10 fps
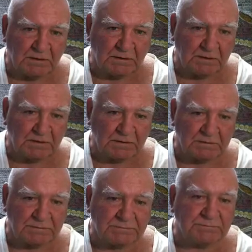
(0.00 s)

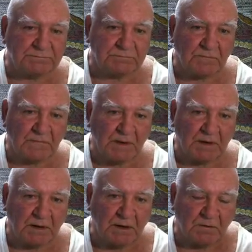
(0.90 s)
Oh,
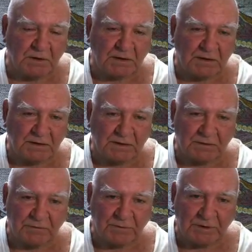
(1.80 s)
well, hello
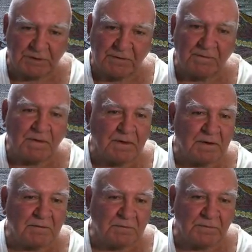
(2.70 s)
everybody.
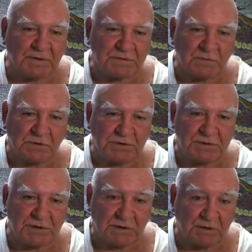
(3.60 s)
Best
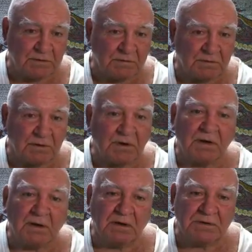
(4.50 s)
words in
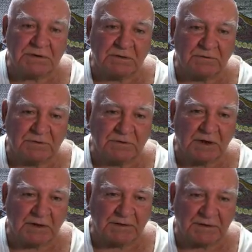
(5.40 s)
silver.
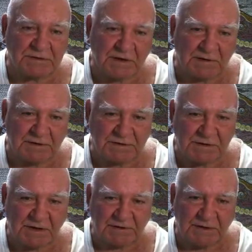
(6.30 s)
Contest,
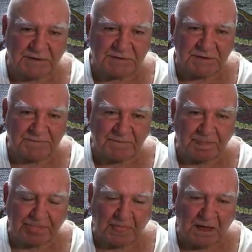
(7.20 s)
contest, contest.
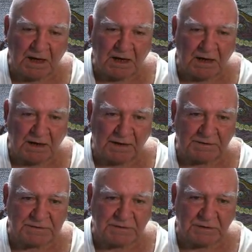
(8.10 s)

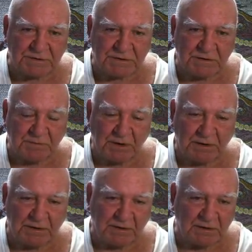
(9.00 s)
It's Thursday,
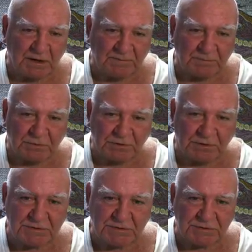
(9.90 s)
but I'm
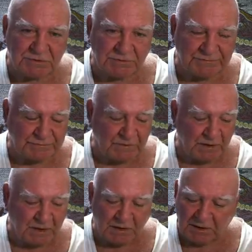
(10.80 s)
bored as usual.
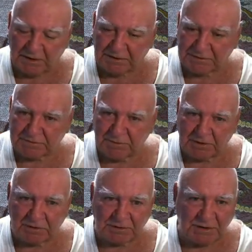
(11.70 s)

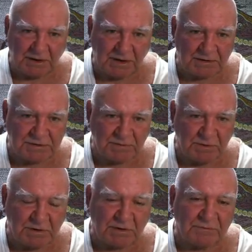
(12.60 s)
Spent all day, had
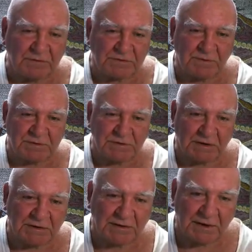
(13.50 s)
Jimmy fix my
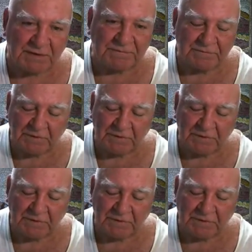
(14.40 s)
truck today.